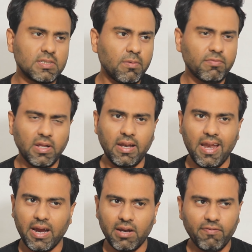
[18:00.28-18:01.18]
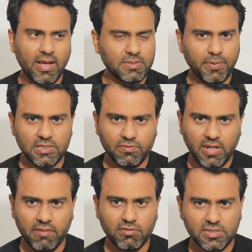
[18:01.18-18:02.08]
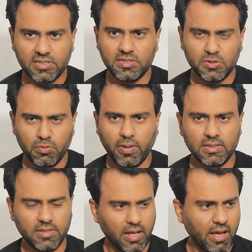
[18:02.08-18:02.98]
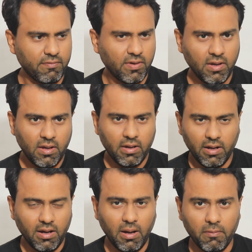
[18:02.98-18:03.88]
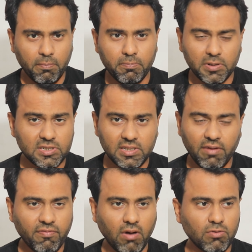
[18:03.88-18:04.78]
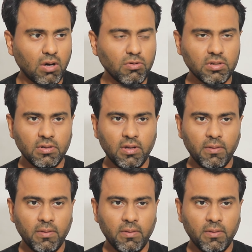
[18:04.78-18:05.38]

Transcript: some of the negative aspects of the iPhone 16 Pro Max that I have personally found out.